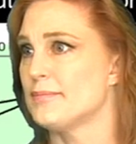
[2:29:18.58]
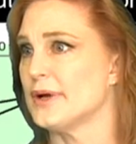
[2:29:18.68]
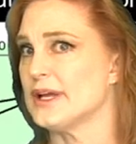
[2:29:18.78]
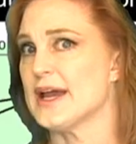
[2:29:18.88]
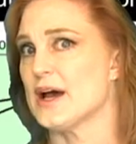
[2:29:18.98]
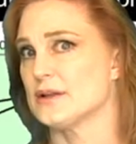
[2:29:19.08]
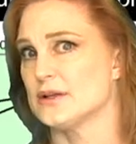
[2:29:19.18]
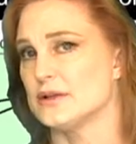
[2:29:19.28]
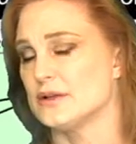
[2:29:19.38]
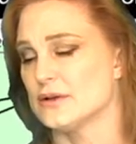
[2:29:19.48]
But yeah,
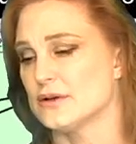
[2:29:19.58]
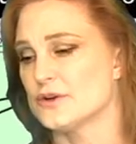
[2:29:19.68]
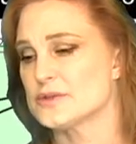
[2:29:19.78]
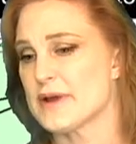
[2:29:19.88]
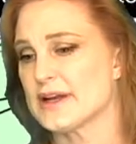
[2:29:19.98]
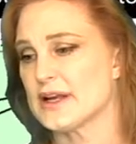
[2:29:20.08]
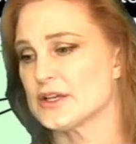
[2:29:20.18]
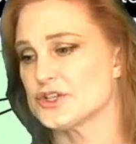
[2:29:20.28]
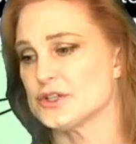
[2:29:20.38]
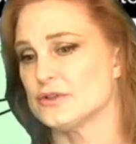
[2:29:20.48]
the Earth's
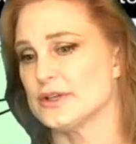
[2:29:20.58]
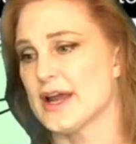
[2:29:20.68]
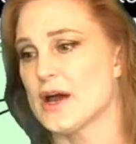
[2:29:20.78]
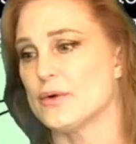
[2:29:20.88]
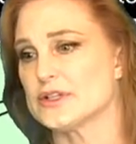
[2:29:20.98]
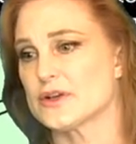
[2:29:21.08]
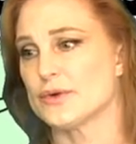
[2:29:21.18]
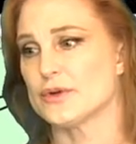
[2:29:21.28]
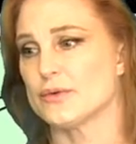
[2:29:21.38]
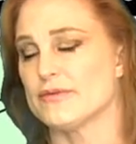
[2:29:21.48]
magnetic shield and how it's
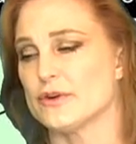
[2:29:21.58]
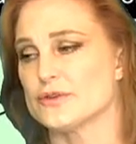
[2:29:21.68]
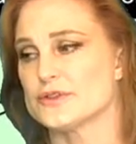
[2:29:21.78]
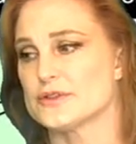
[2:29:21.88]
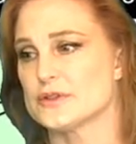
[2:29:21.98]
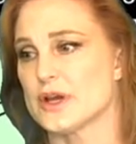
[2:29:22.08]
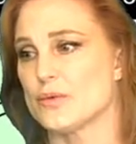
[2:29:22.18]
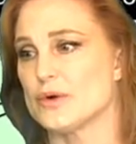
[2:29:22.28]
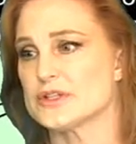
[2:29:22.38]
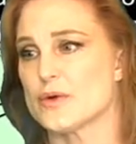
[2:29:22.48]
going to reverse
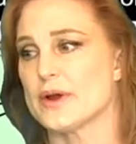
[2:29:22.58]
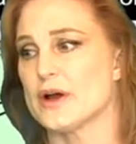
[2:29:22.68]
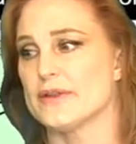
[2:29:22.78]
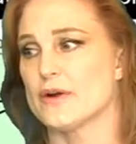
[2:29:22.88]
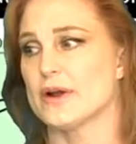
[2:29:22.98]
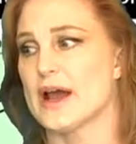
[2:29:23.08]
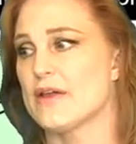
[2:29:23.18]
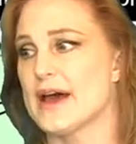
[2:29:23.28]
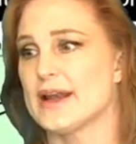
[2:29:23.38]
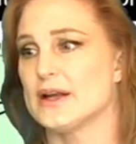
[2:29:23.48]
and what's going on there and
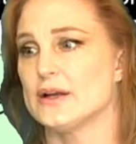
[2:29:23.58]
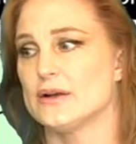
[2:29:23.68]
how that